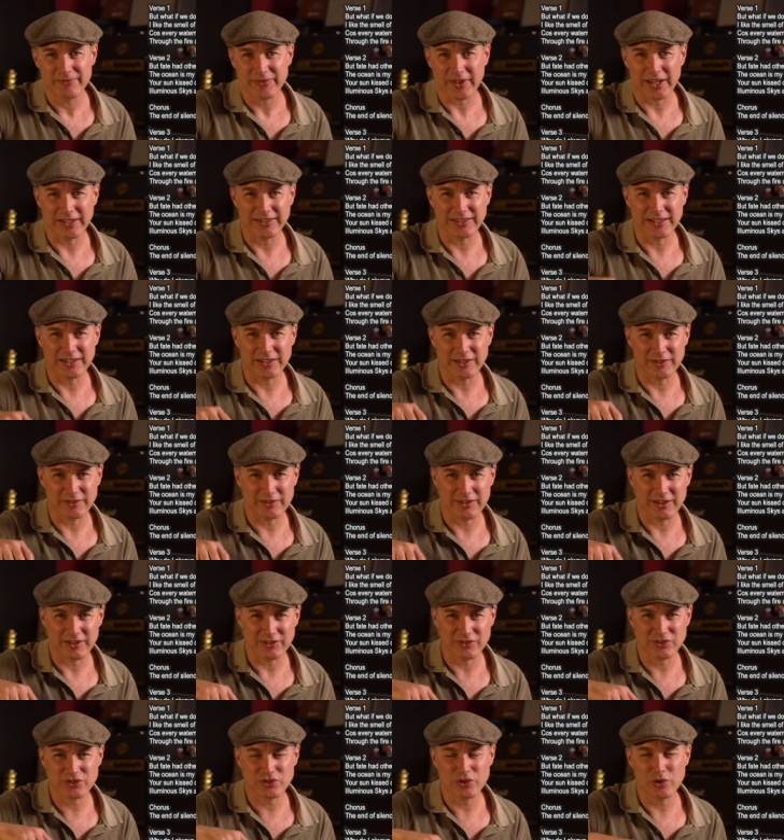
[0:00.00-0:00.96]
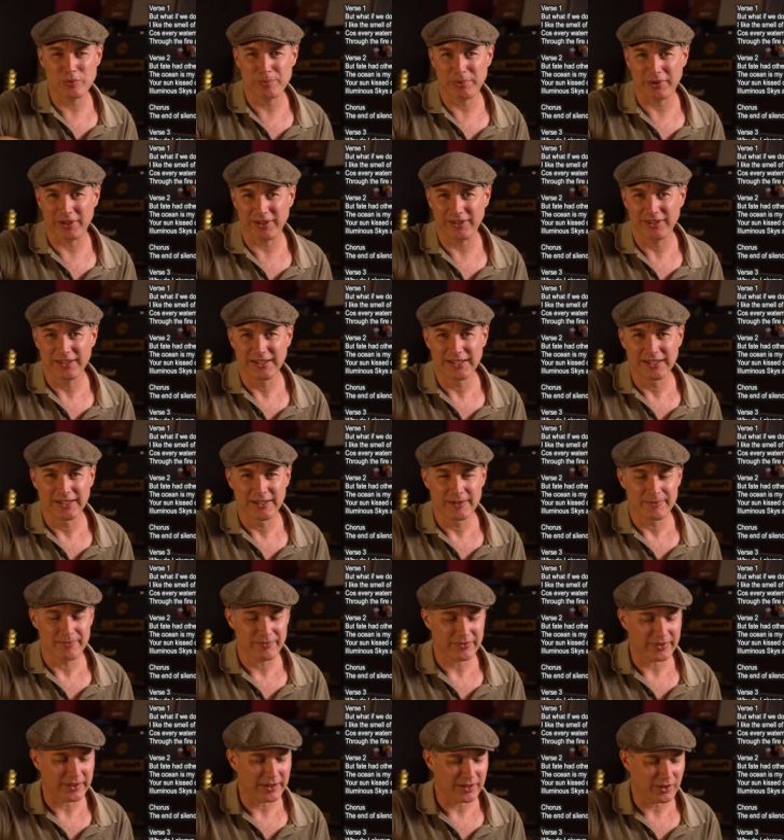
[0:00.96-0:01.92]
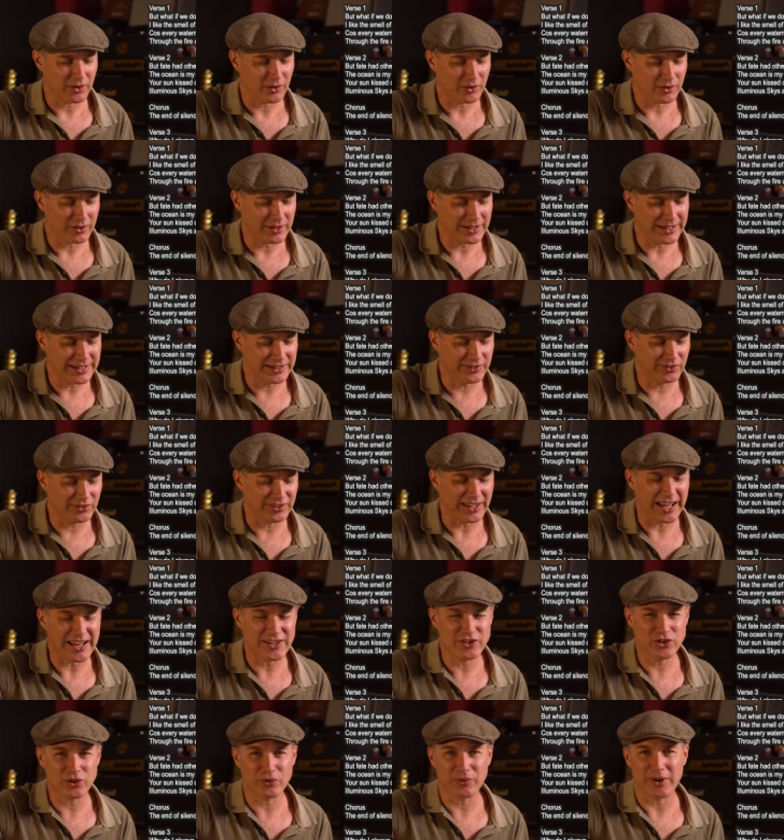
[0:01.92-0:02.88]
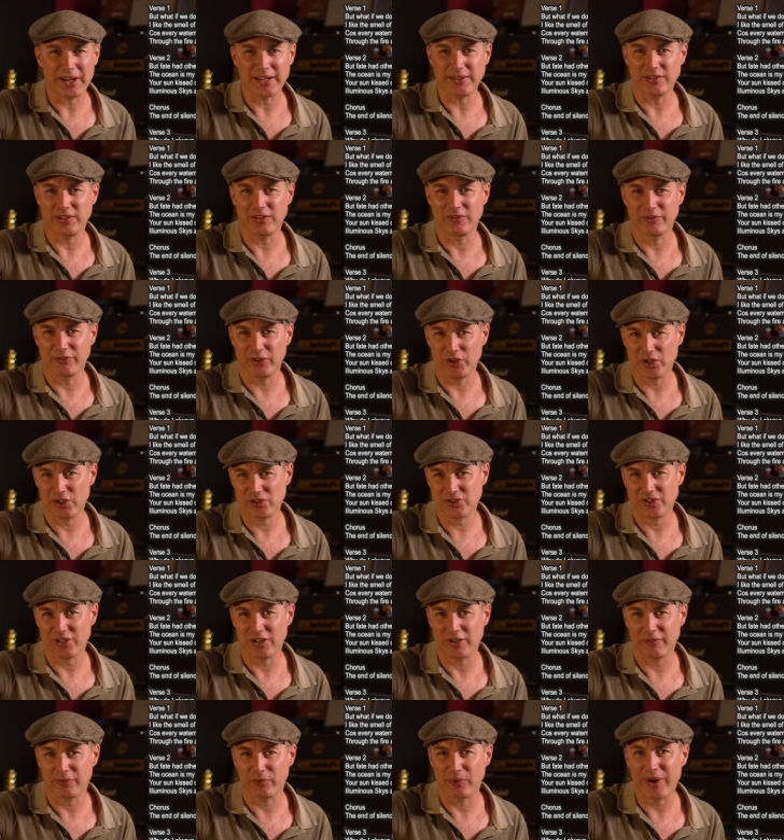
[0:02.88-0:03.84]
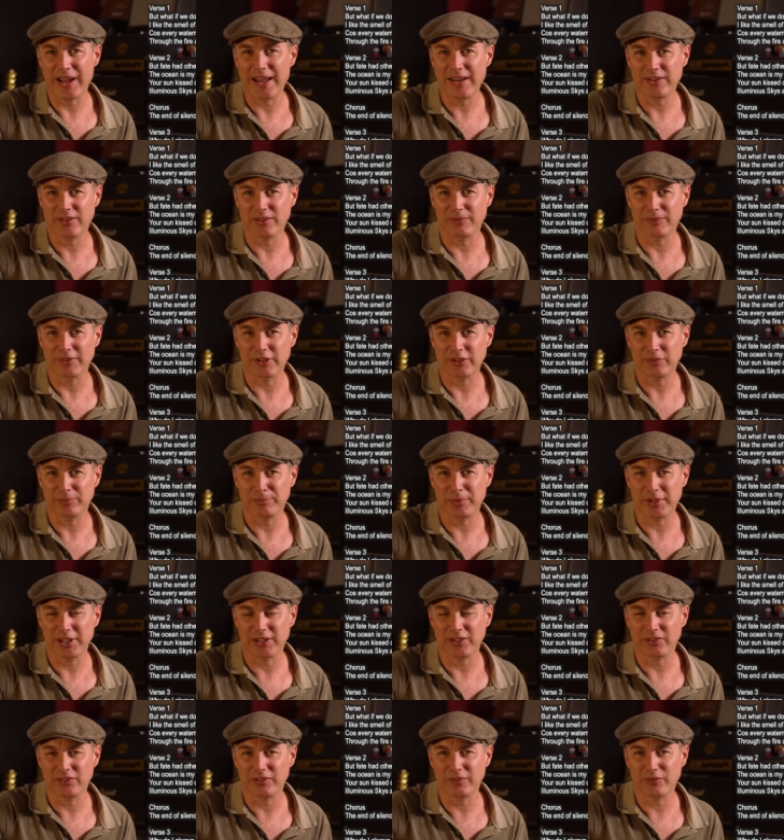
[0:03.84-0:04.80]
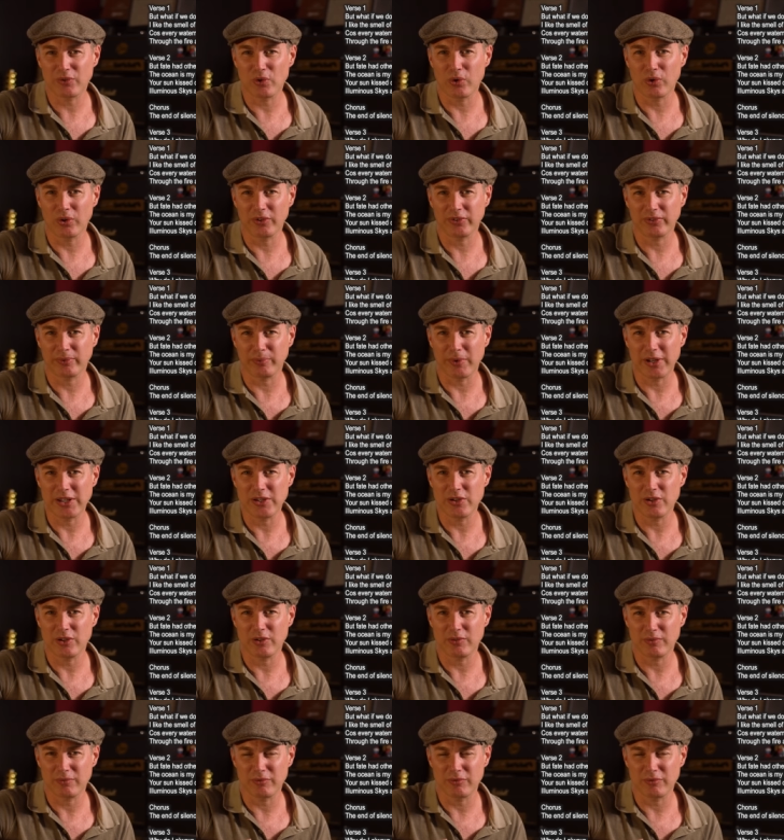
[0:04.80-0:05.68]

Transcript: I did a, a super exaggerated version of randomness because of course when you're